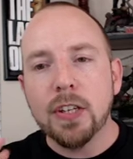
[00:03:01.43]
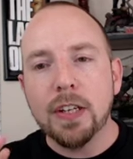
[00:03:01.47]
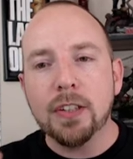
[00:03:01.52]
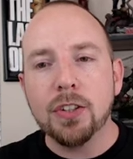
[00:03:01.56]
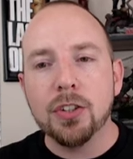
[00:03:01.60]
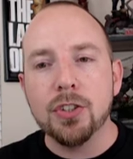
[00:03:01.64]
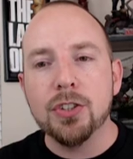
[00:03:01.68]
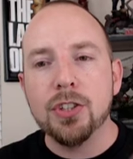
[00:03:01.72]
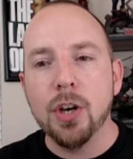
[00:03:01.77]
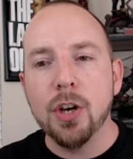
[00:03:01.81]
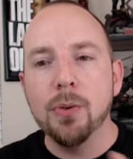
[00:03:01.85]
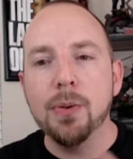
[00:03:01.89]
they're
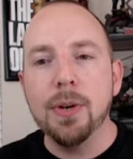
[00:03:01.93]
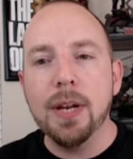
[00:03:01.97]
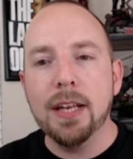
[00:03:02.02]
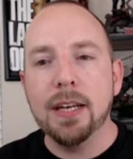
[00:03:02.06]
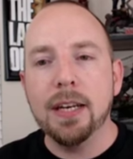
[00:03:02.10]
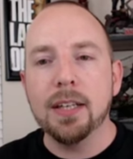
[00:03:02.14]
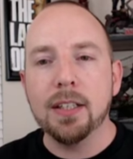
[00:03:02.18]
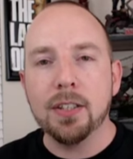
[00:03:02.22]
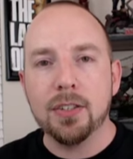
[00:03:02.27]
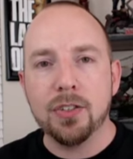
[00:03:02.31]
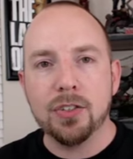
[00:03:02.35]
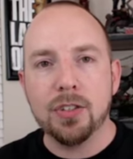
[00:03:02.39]

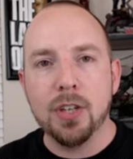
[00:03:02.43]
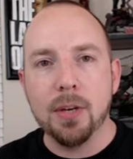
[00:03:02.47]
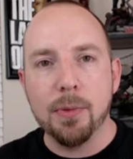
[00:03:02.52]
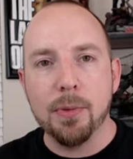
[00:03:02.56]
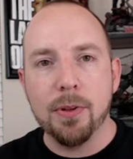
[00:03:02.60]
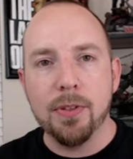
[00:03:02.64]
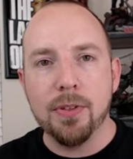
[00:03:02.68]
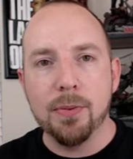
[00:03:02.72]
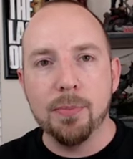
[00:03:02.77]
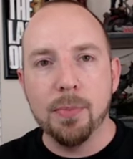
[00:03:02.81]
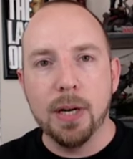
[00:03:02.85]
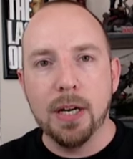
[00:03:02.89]
donating some of
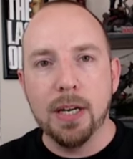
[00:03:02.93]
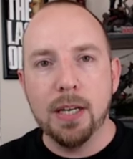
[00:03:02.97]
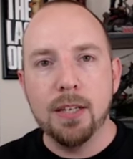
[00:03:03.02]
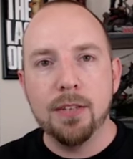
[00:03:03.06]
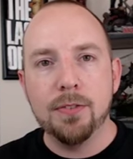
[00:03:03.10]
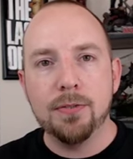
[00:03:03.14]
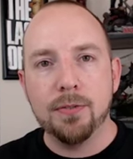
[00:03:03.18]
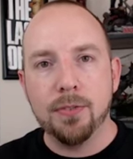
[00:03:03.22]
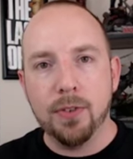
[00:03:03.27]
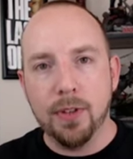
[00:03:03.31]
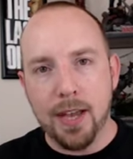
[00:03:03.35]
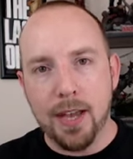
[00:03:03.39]
the money
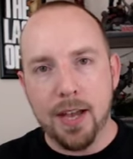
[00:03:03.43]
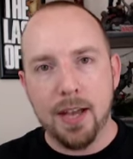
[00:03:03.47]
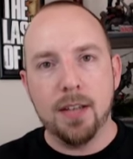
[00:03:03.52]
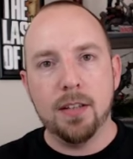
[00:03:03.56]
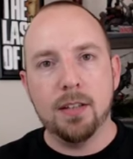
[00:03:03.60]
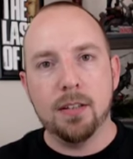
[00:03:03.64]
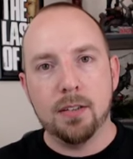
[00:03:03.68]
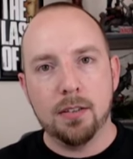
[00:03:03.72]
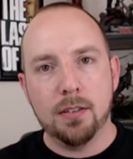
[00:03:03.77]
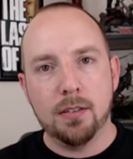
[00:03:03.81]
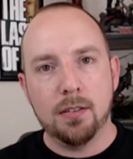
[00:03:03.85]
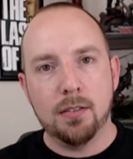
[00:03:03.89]
for that
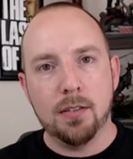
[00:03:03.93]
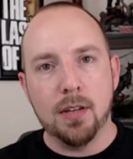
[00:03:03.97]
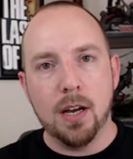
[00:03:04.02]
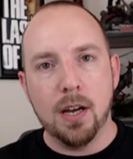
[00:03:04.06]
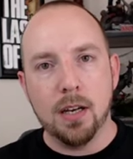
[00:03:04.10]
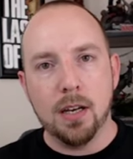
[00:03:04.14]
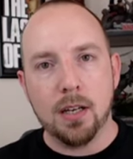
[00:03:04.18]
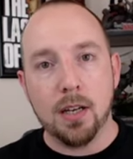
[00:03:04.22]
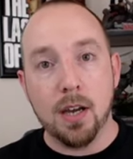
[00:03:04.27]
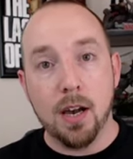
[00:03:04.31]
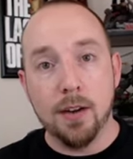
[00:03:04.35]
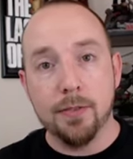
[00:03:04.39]
uh,
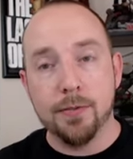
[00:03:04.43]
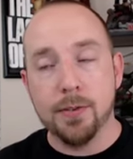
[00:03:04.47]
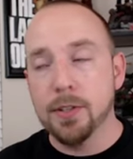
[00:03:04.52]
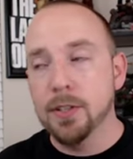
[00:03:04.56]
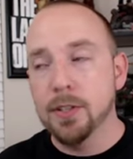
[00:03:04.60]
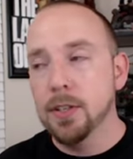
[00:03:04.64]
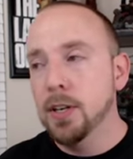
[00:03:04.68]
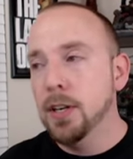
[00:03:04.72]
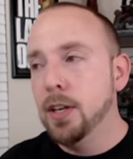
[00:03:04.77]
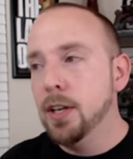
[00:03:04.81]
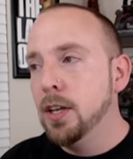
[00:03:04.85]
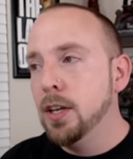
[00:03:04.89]
cover,
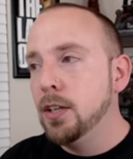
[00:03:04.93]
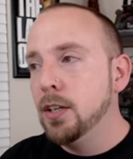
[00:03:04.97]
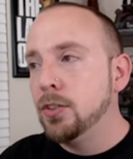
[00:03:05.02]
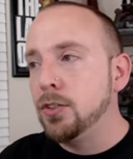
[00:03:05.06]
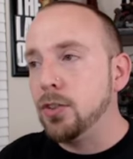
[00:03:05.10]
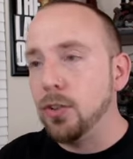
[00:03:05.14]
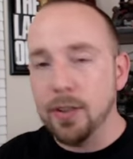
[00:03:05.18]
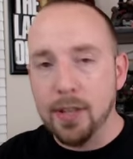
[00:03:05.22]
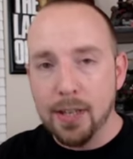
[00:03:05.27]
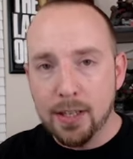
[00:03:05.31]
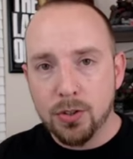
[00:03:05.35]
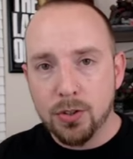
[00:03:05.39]
so
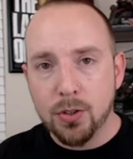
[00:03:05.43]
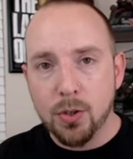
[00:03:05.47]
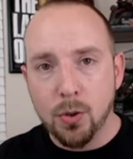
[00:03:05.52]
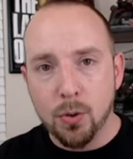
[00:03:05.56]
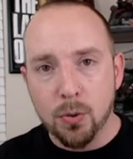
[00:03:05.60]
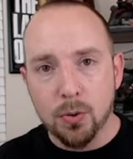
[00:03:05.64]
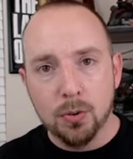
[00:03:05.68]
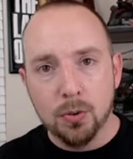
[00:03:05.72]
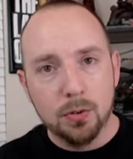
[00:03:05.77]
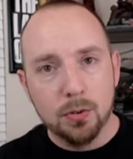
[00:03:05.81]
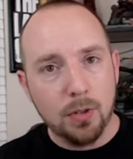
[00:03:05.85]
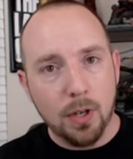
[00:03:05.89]
that's cool.